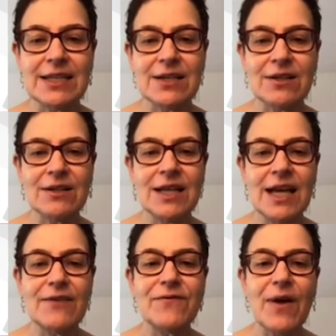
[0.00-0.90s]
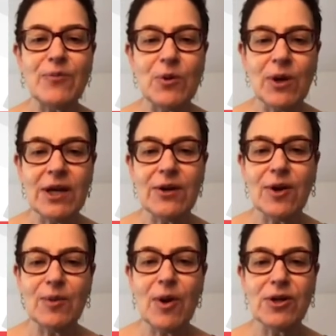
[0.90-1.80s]
till February
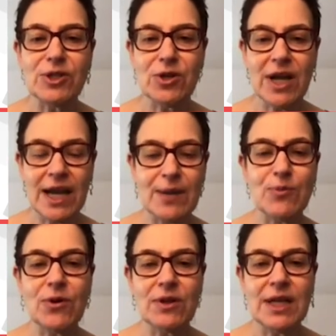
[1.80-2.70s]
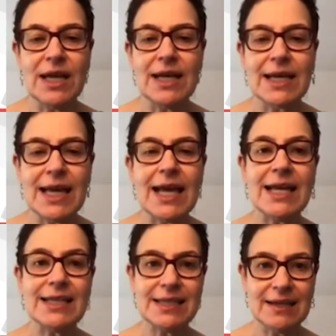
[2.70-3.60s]
or March or April.
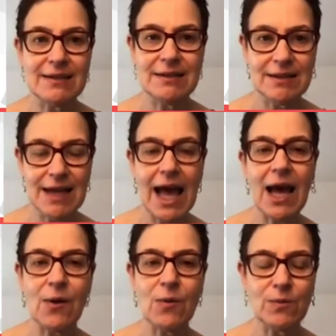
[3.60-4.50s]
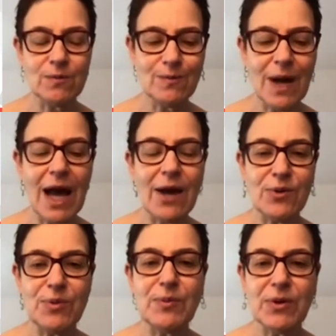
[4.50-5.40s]
How
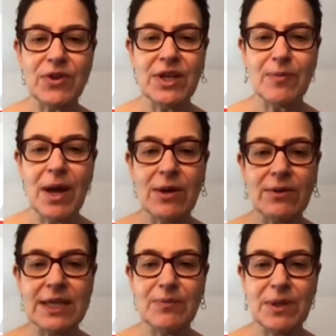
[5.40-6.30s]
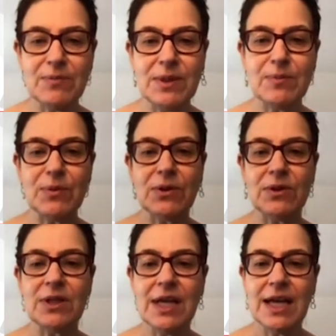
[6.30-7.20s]
do people think about keeping
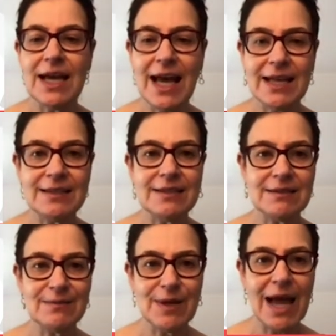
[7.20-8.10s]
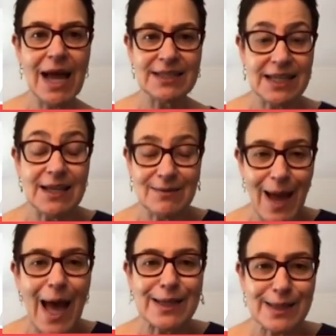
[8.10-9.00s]
people as
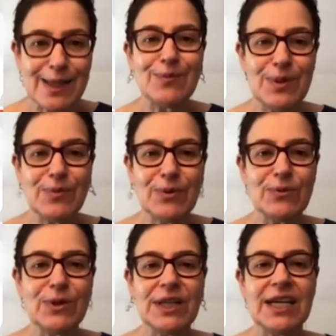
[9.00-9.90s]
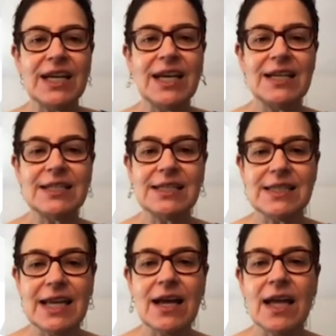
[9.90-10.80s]
asking people really to
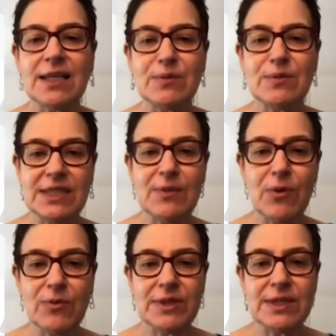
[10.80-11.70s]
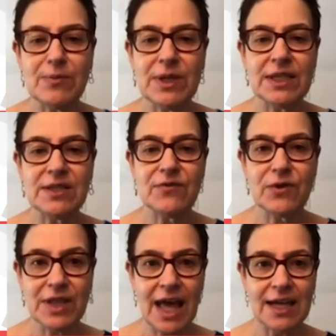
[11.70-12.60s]
stay on as placebo recipients
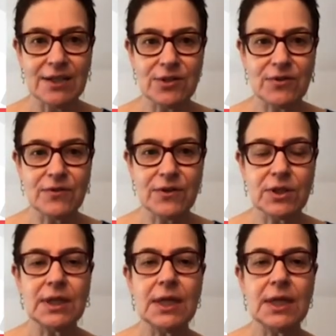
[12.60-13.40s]
for that interval?